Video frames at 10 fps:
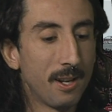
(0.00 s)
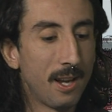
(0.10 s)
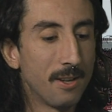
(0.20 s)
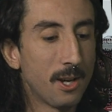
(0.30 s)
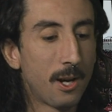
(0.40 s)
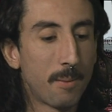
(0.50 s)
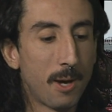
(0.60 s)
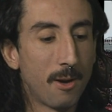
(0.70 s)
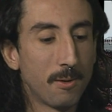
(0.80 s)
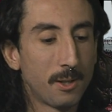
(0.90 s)
and talk
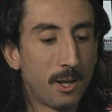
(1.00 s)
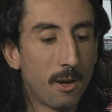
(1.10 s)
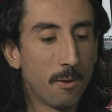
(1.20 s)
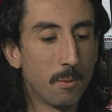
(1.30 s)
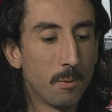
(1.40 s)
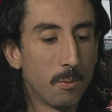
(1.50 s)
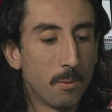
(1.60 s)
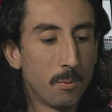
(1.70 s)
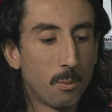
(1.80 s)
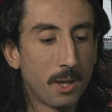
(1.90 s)
about,
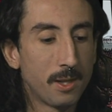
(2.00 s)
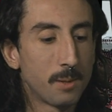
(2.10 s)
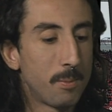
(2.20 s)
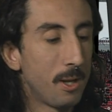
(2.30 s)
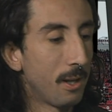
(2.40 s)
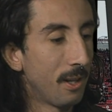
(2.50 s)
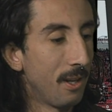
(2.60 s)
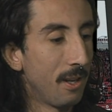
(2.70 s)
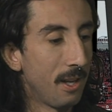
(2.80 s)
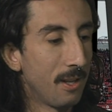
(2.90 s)
what this being
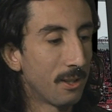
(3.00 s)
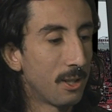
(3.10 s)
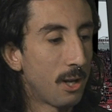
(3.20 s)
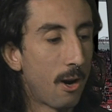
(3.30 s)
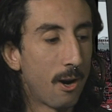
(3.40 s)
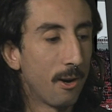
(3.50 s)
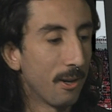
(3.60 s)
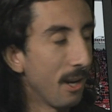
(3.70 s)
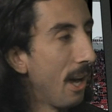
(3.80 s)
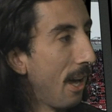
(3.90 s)
in Qatar
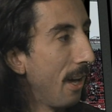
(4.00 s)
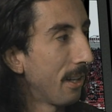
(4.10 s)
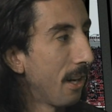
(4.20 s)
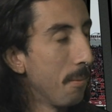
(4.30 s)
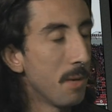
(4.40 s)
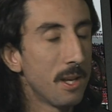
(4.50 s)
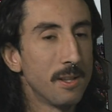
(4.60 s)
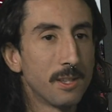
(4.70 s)
kind of means.